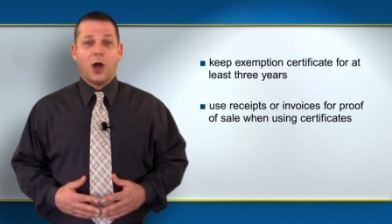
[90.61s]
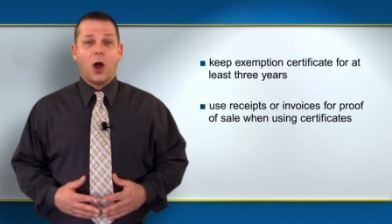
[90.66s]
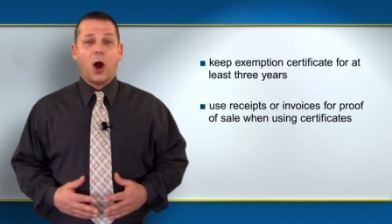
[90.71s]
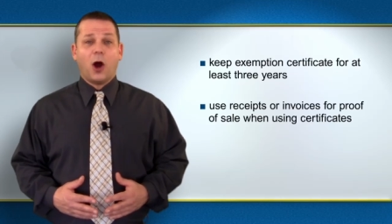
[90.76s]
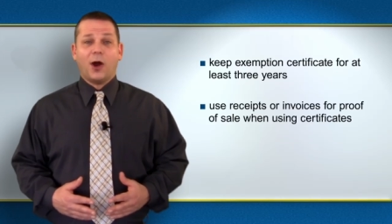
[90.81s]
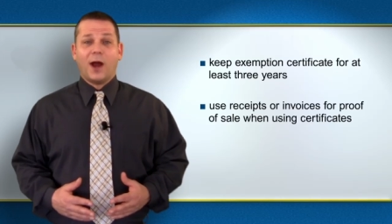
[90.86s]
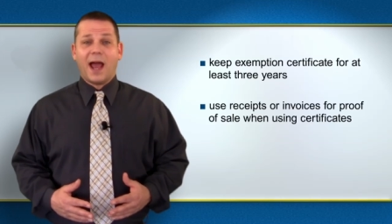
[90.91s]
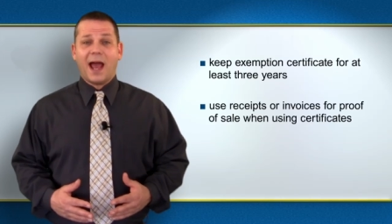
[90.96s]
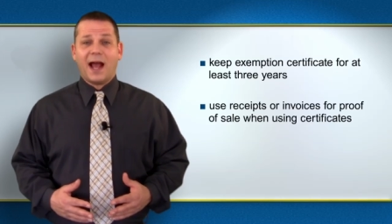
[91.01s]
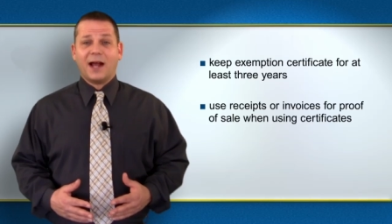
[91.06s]

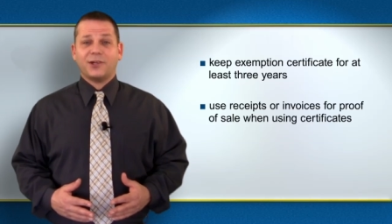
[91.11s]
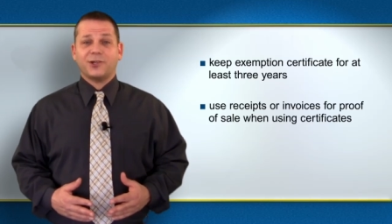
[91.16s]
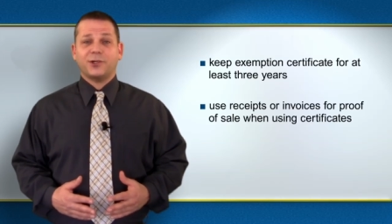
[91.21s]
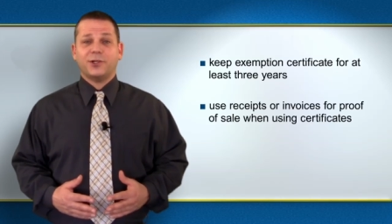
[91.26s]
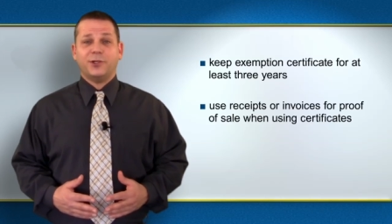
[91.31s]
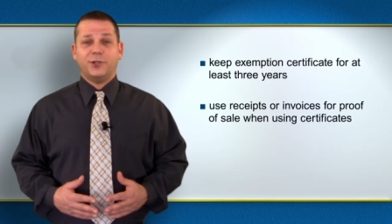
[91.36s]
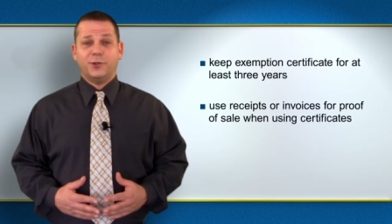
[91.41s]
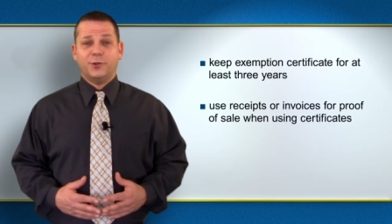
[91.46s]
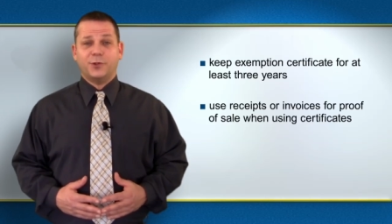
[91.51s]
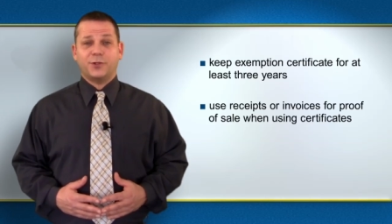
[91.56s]
are actually
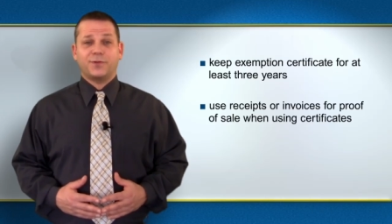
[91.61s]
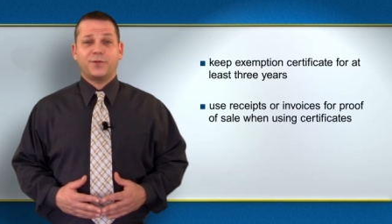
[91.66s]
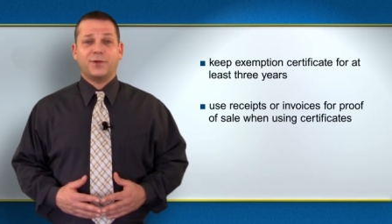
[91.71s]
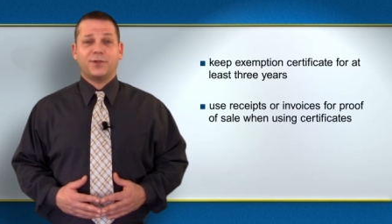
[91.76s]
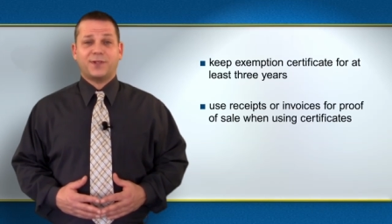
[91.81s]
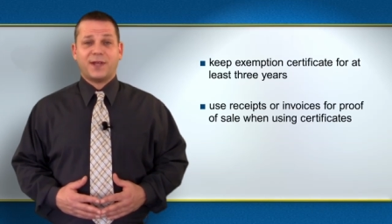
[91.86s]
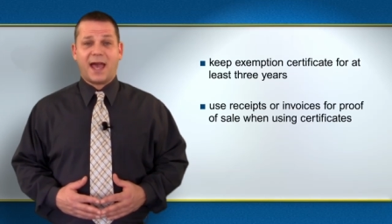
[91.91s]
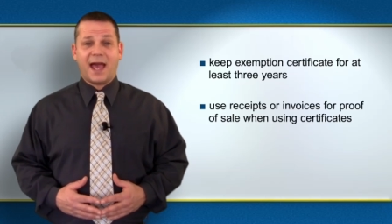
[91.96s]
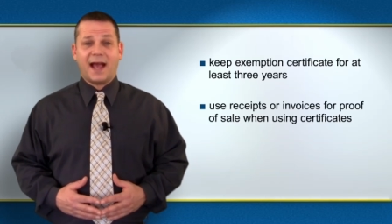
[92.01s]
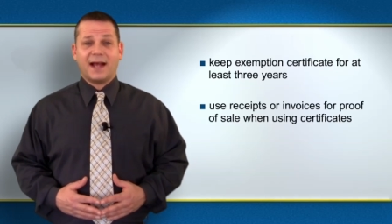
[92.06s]
used for
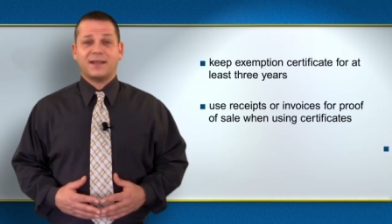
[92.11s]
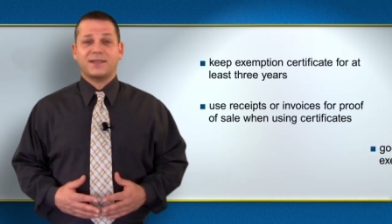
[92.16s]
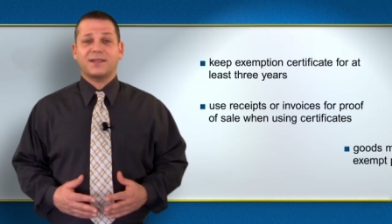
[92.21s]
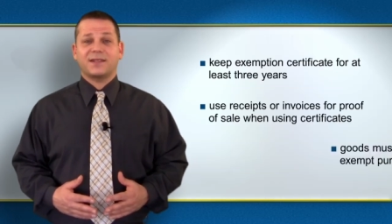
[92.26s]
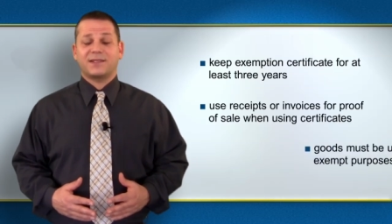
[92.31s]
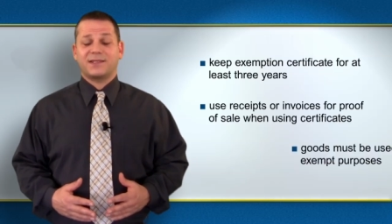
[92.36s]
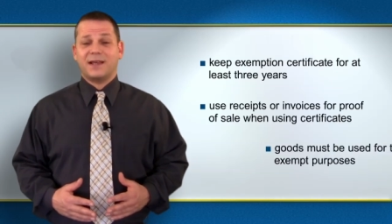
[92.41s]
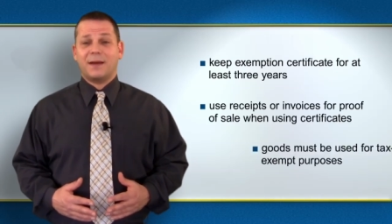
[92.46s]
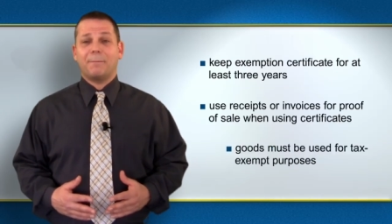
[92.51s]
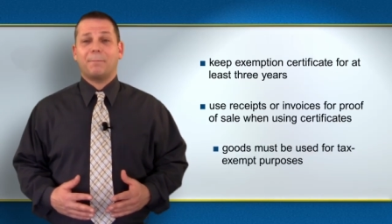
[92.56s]

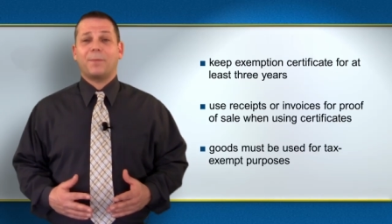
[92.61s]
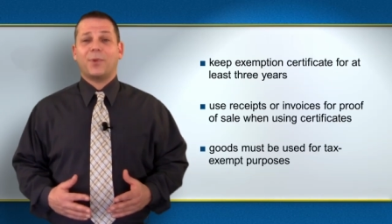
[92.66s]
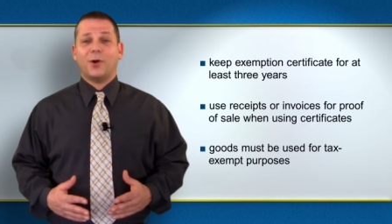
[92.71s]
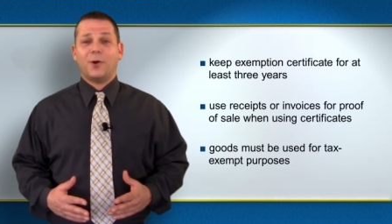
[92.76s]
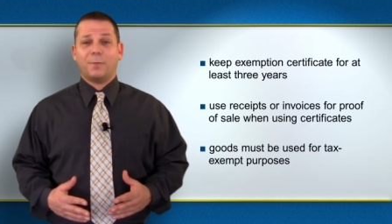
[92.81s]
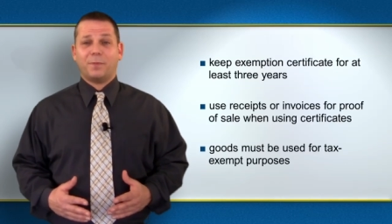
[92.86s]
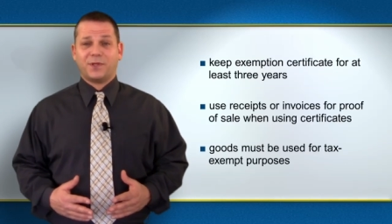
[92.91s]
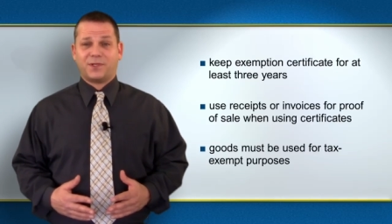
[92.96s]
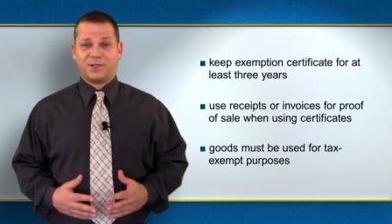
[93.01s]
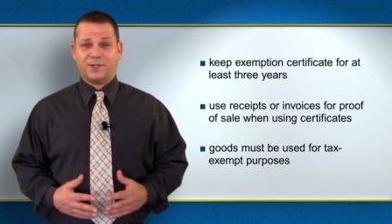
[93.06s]
tax-exempt
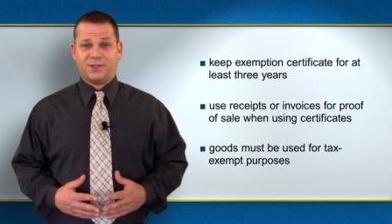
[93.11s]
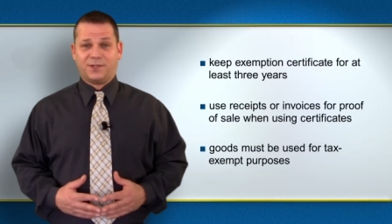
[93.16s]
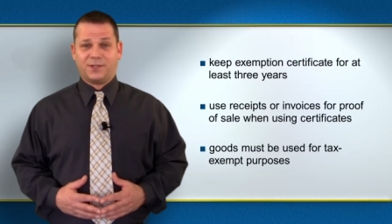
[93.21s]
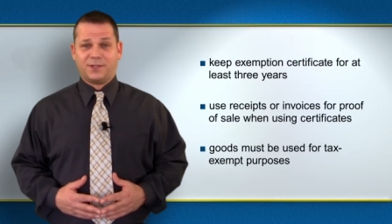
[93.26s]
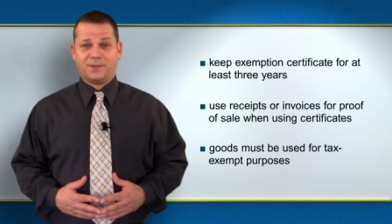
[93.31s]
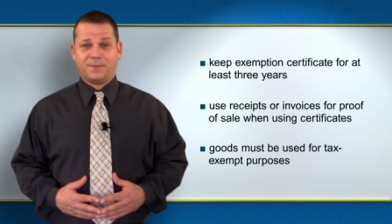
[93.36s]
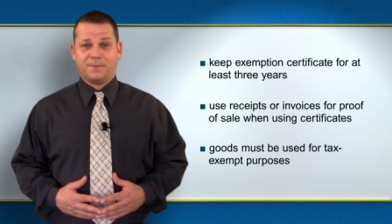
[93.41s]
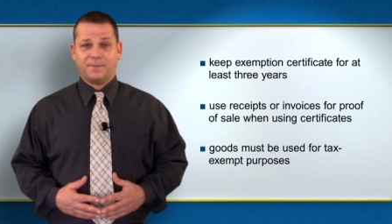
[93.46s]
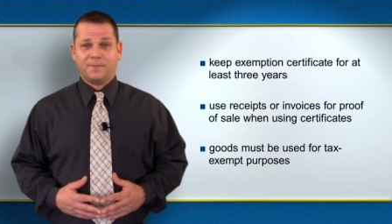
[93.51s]
purposes.